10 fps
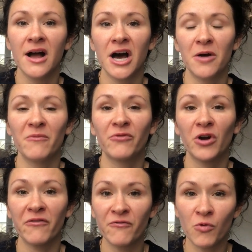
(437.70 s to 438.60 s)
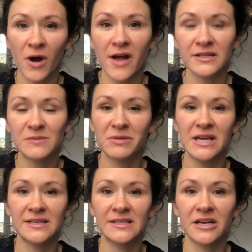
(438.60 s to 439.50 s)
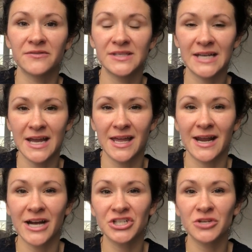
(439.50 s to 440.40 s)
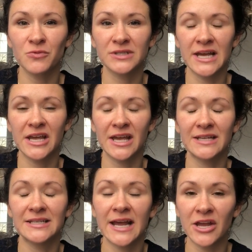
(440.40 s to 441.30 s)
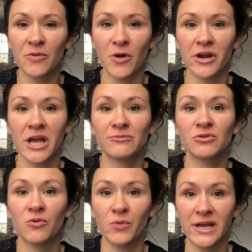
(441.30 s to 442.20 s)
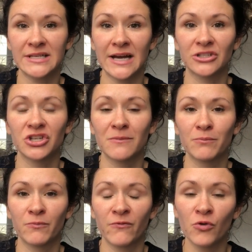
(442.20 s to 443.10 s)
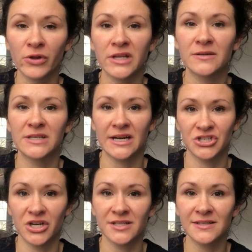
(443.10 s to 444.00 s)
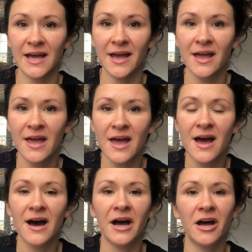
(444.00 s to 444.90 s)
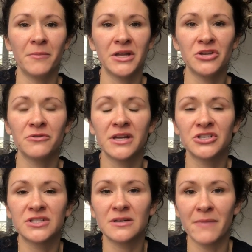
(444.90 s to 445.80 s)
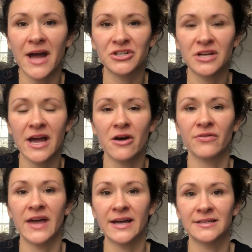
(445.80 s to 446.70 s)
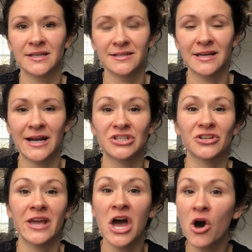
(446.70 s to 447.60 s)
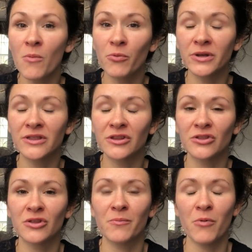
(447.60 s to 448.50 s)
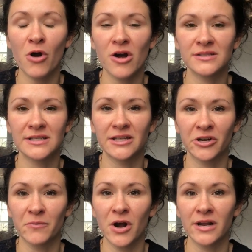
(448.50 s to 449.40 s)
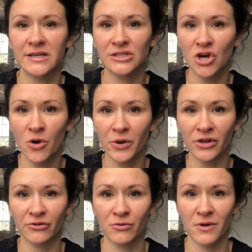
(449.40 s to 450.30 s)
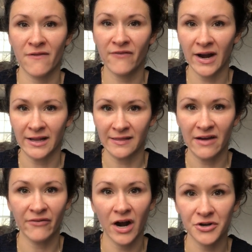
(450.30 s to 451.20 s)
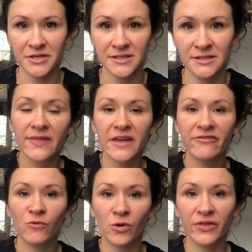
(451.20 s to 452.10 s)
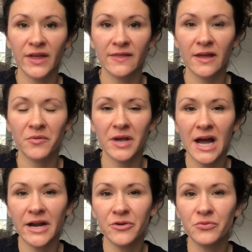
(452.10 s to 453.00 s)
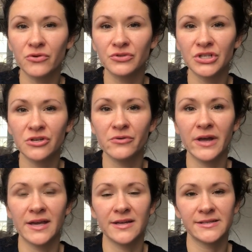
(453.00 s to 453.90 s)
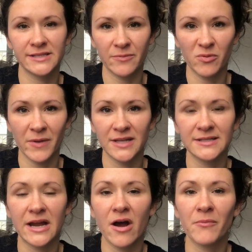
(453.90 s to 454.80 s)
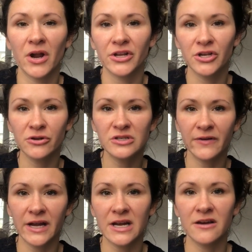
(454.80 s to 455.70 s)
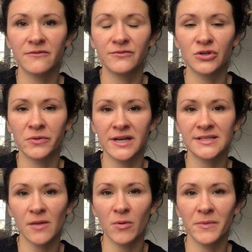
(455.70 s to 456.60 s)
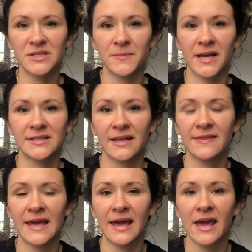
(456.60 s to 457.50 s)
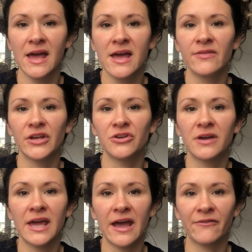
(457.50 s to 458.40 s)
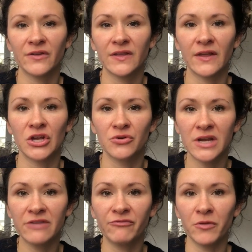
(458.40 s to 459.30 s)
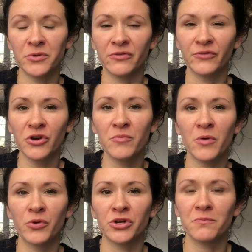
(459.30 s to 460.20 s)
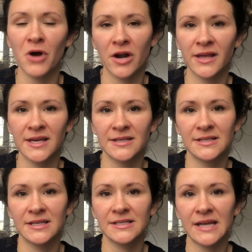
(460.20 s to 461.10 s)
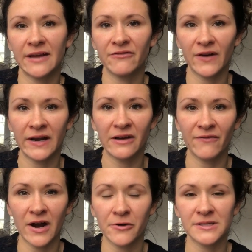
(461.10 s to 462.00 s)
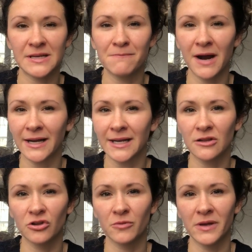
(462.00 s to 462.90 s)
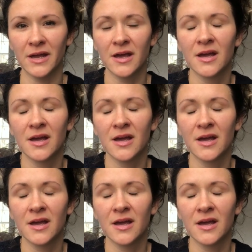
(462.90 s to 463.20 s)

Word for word: Um, for a four ounce piece of steak, it actually will take can take your body up to a week to actually fully digest that. Um, and you can just imagine how that doesn't actually help with the process that your body is going through with fighting that virus. The fourth thing that we kind of will do is supplements. Now, I'm not a huge fan of doing supplements because I think that you can get everything that you need from your food, but when your body is in a state of fighting a virus, it might need a little bit